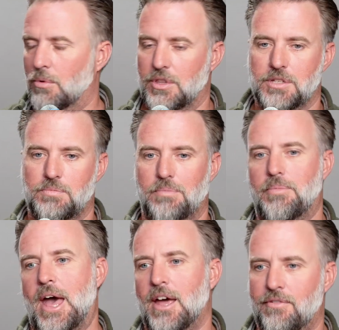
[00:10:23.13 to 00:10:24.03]
Will this be
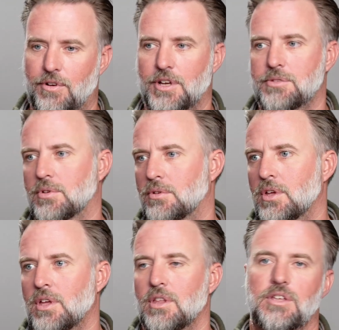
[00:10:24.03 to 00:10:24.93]
bad for us? Will
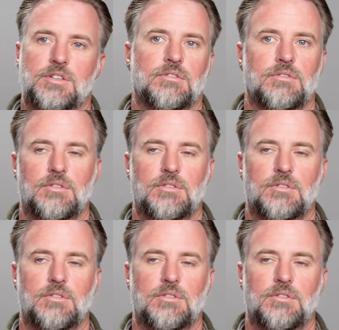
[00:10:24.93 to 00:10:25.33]
this